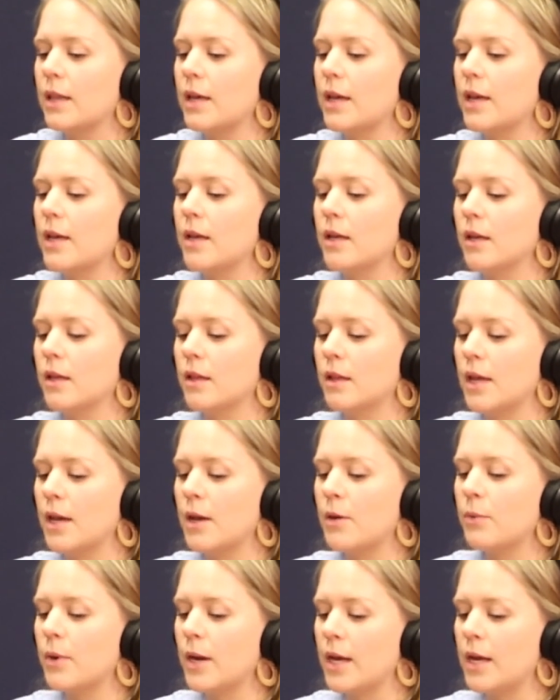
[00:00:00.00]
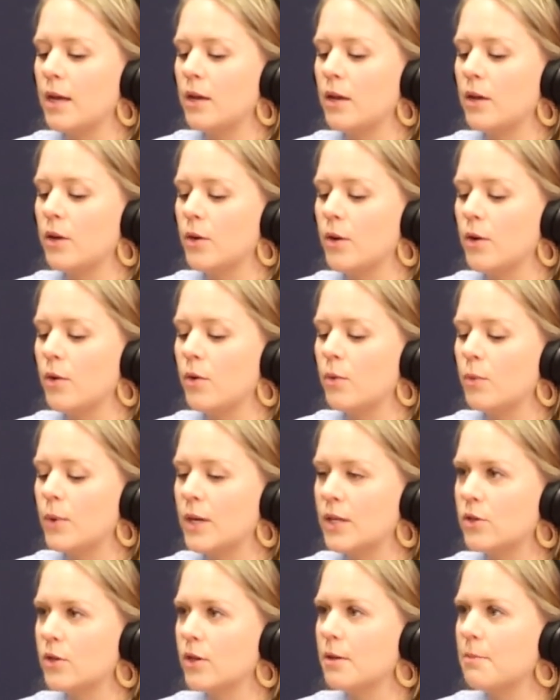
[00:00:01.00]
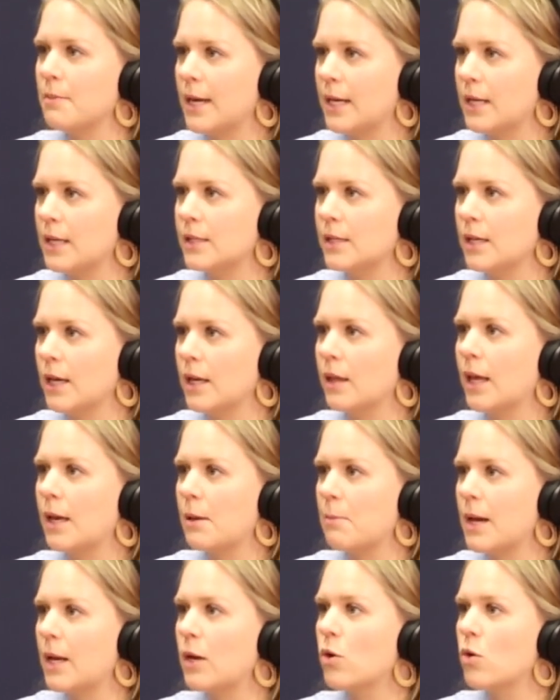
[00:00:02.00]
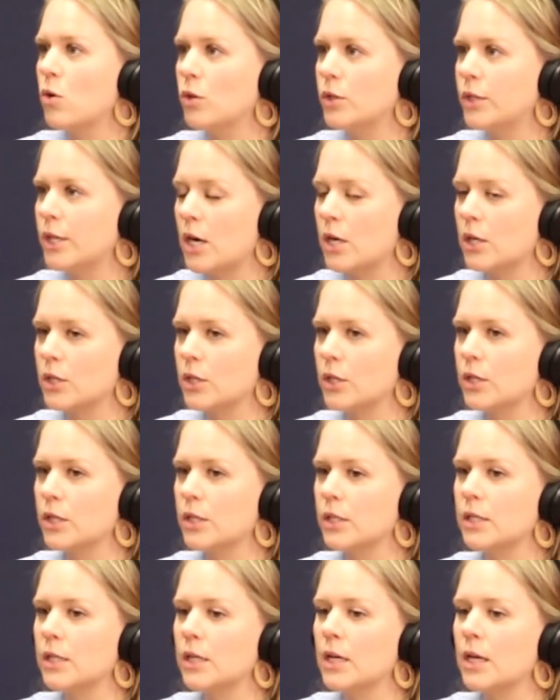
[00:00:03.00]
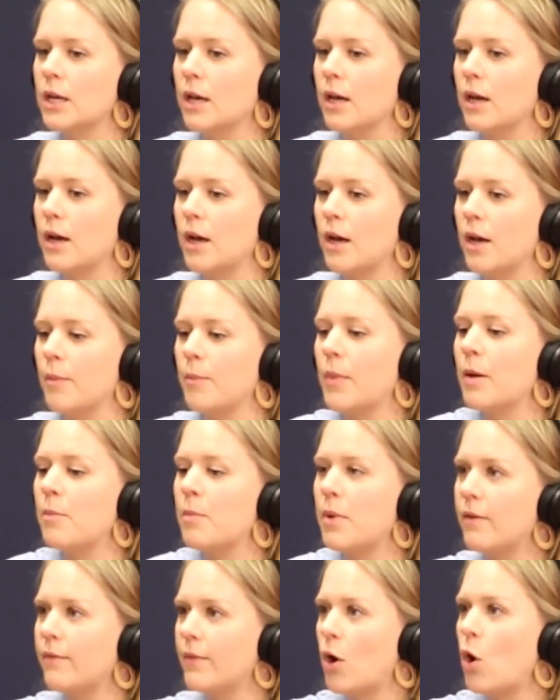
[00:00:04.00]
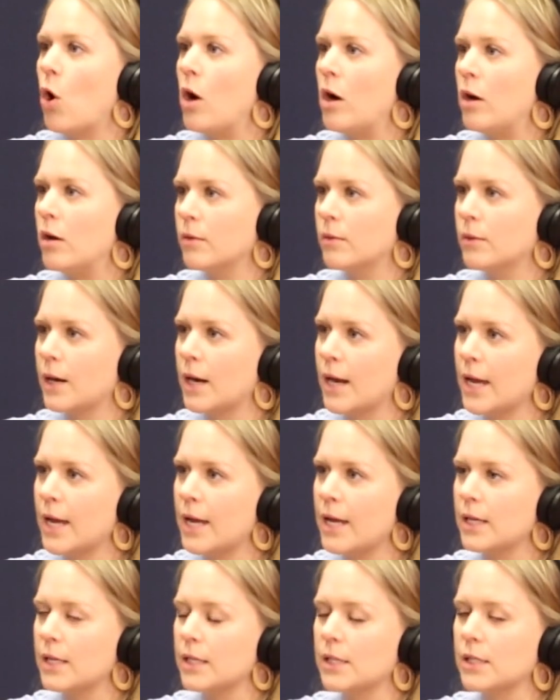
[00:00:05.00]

they rate Western medicine, like medical doctors, above all, right?